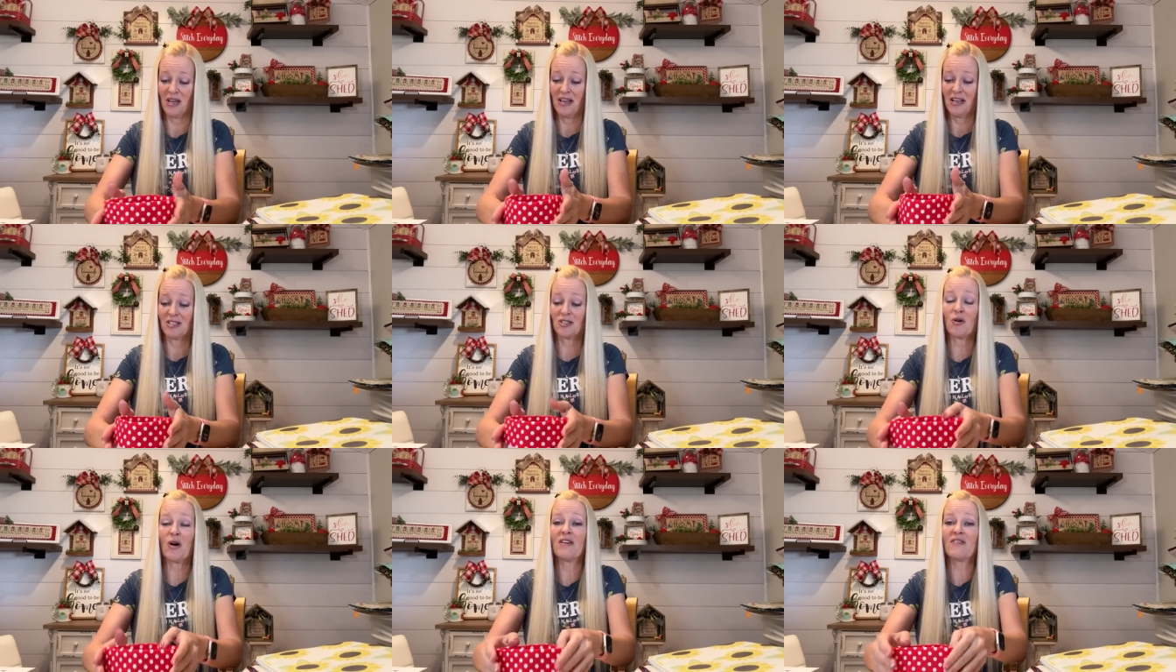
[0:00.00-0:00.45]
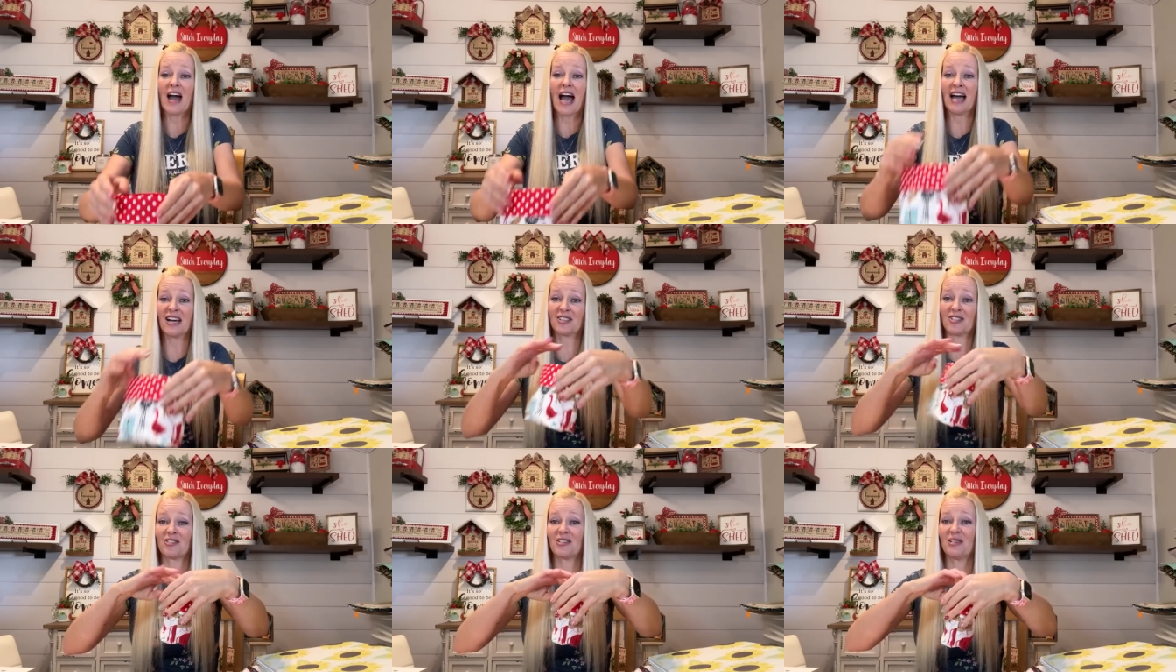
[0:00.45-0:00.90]
So I've
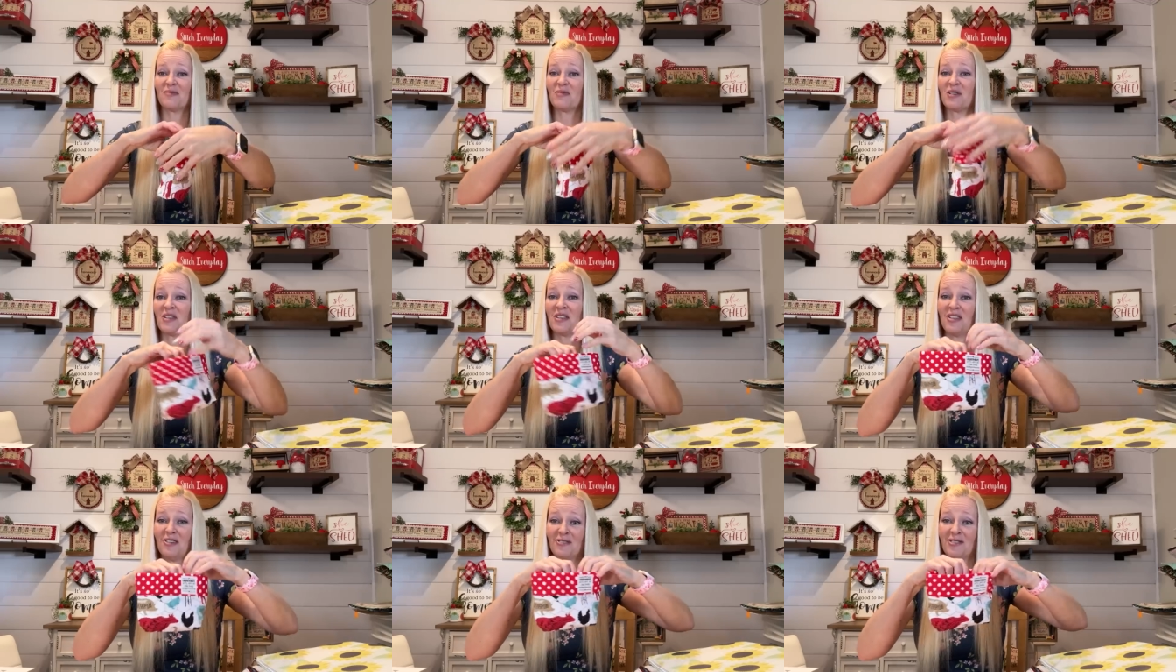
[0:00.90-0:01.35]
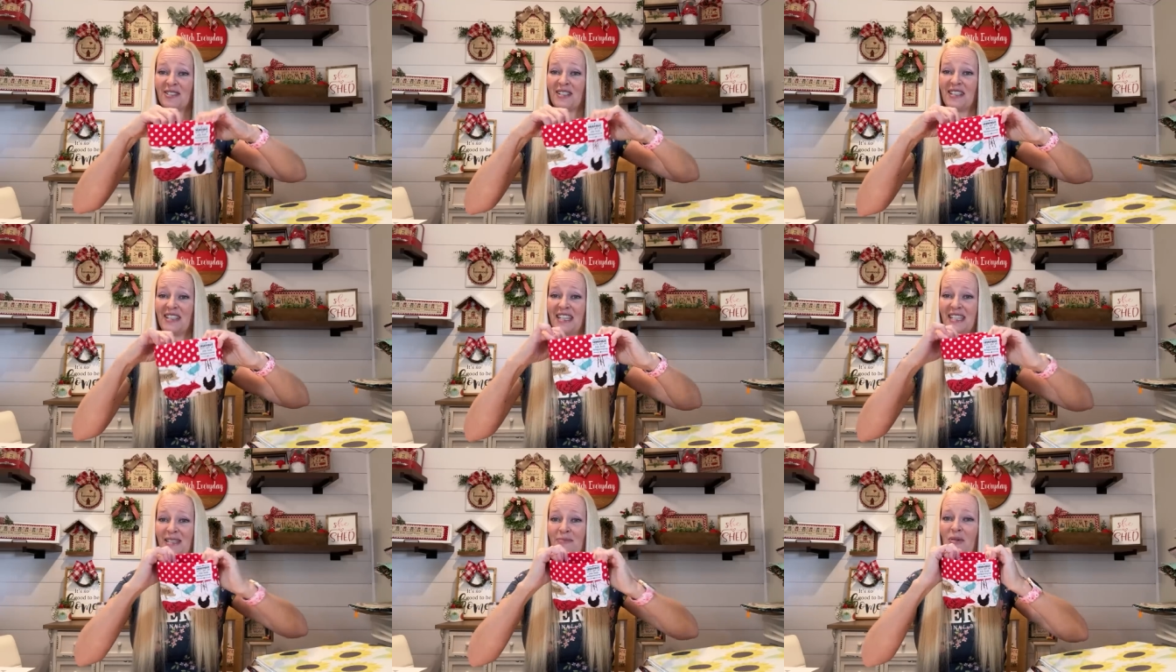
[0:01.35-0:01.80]
actually been
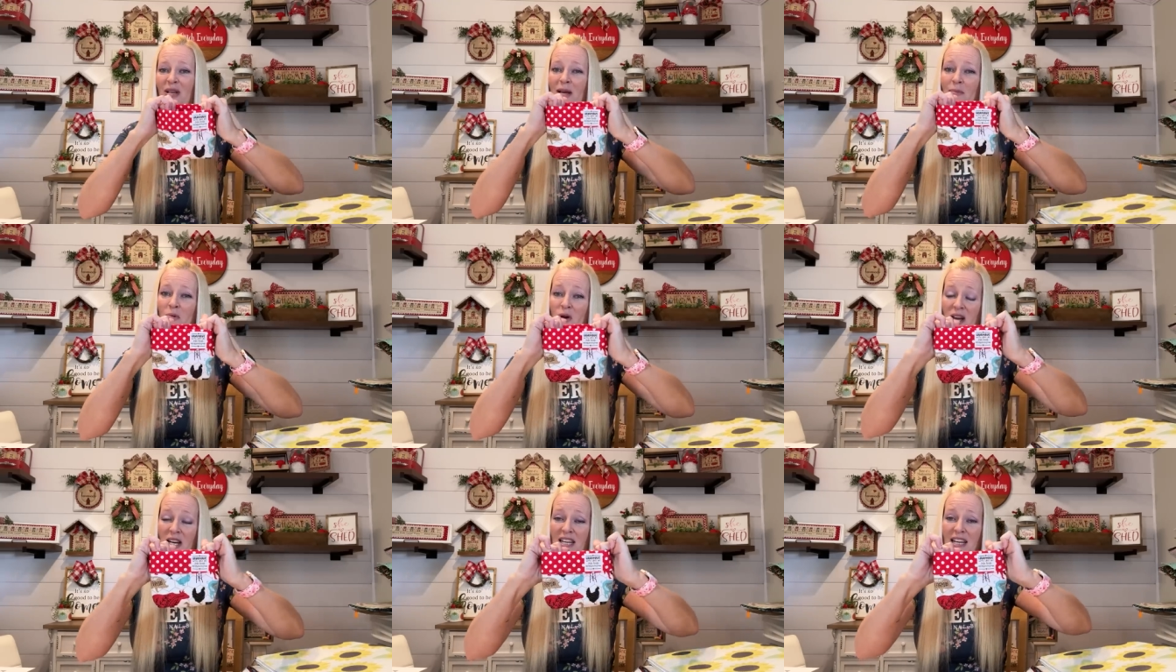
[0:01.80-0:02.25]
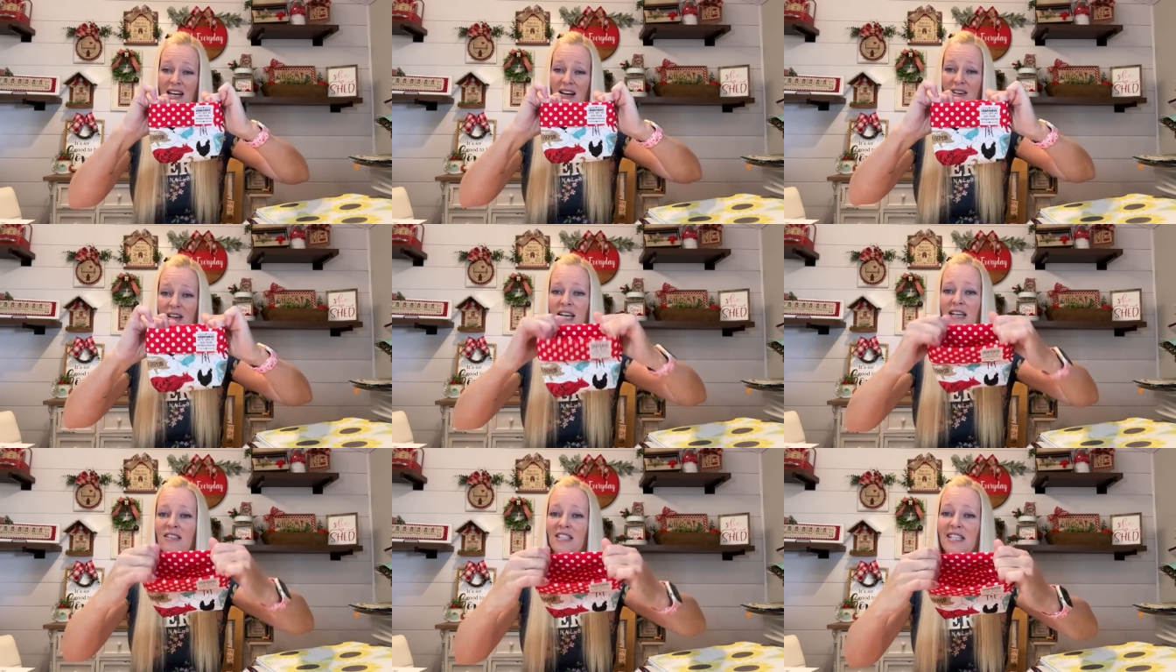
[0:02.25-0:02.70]
using this, but I brought it
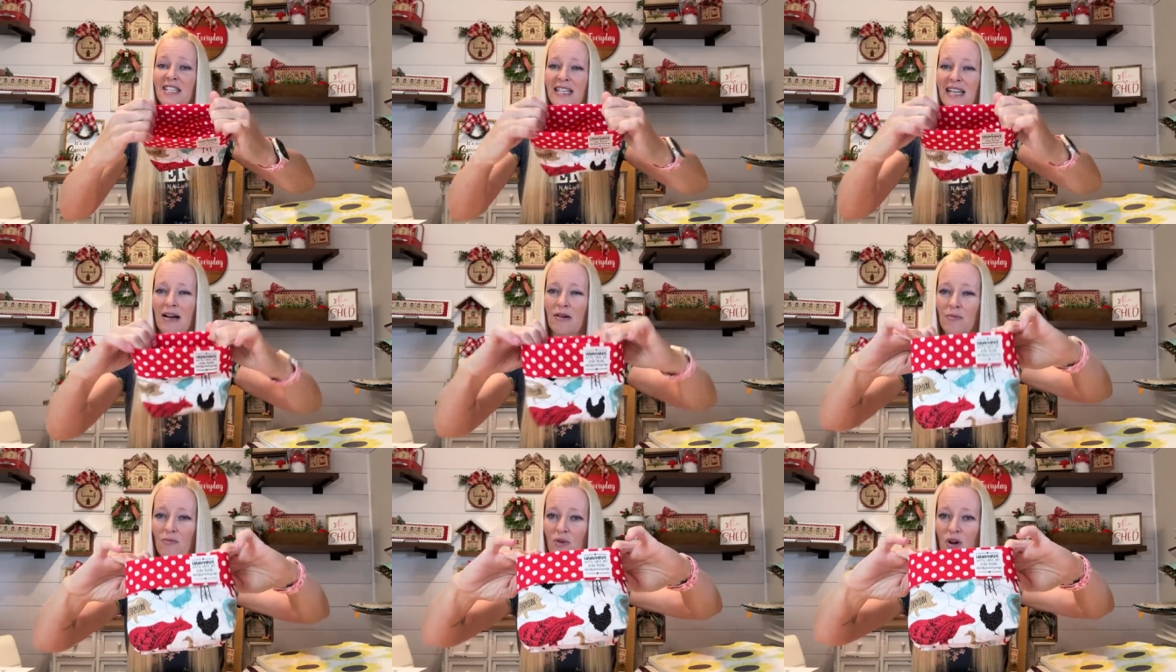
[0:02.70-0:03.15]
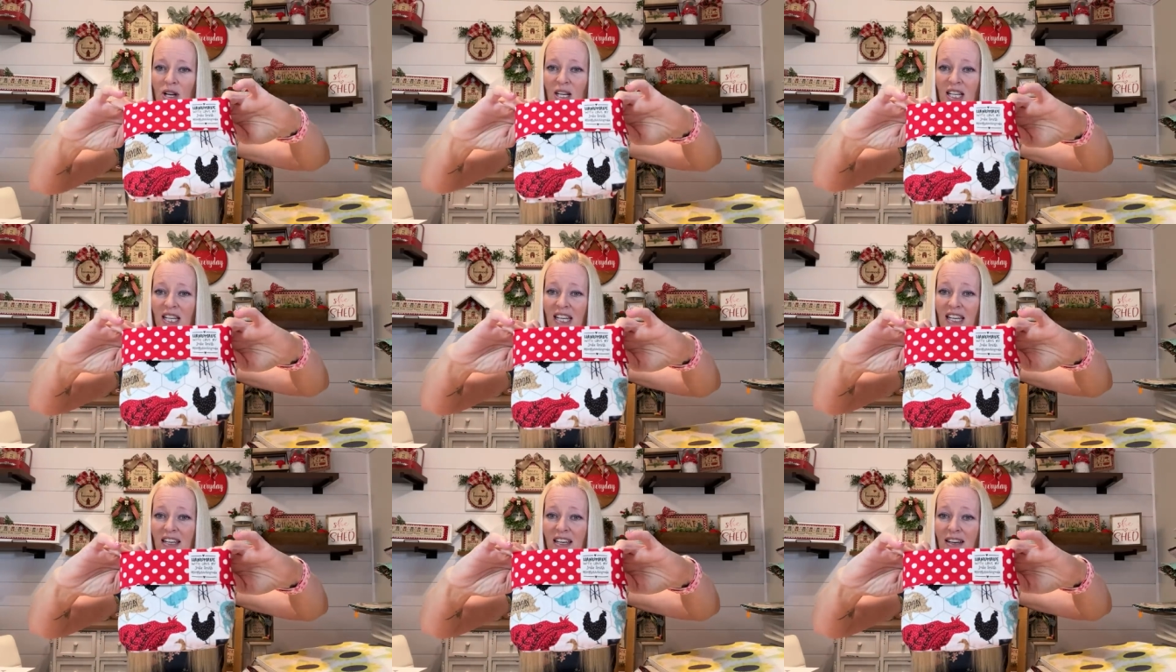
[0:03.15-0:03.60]
out. I cleaned it out and brought
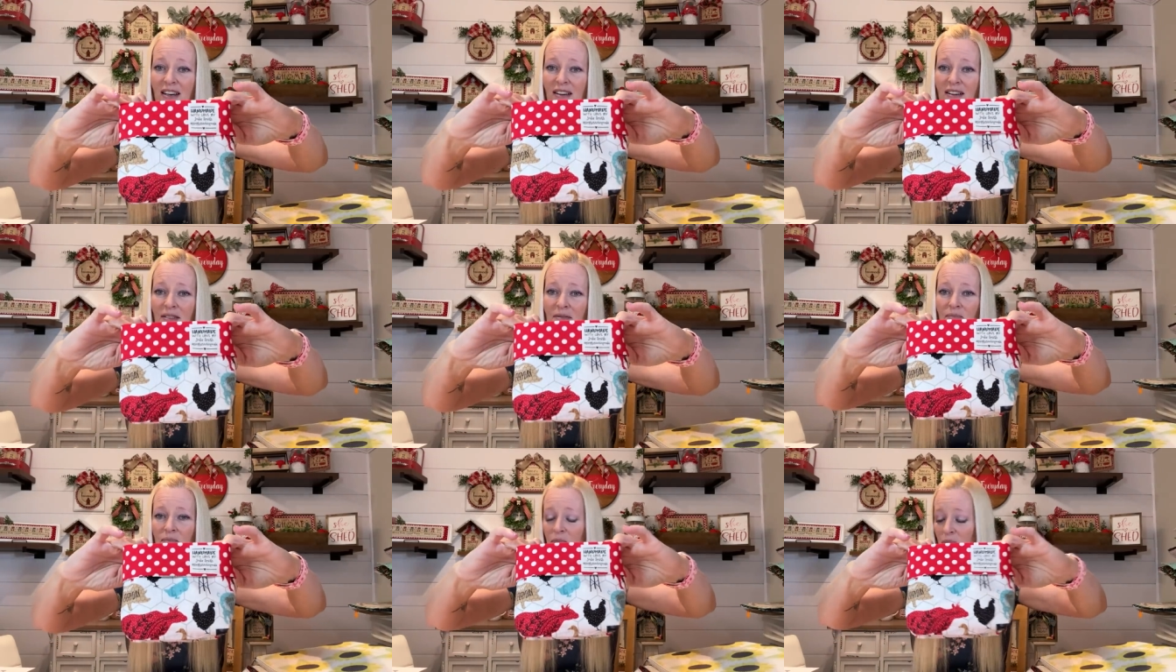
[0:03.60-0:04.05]
it in here.